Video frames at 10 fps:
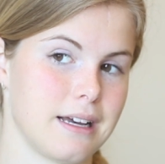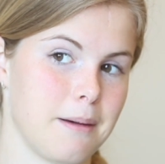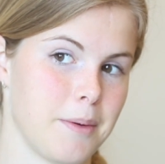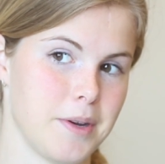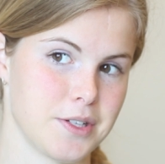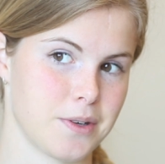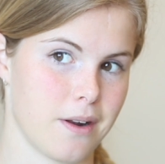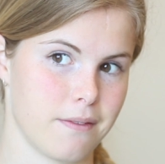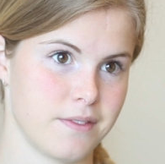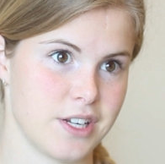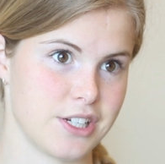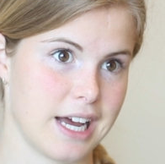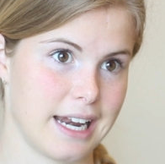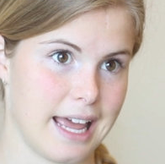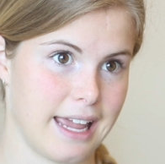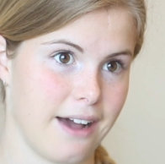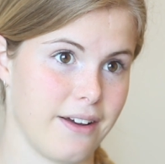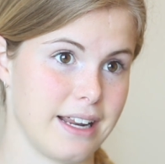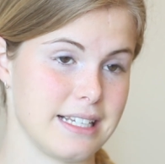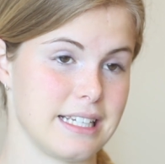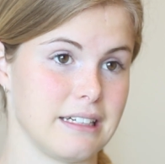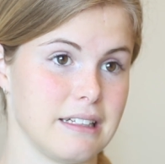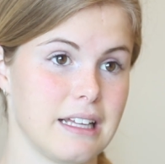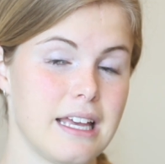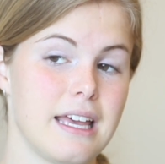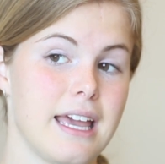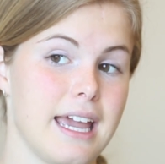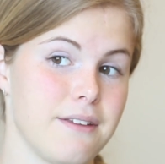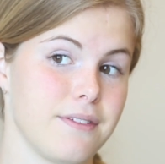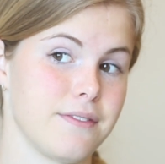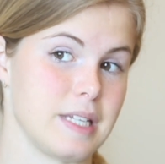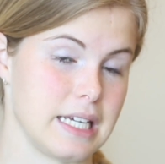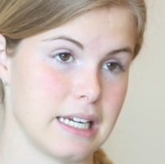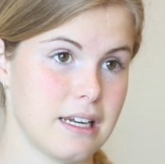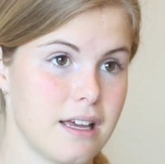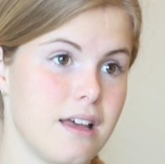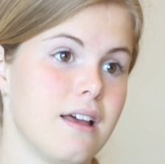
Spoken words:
and we just sort of chit-chat and hang out until 8:15,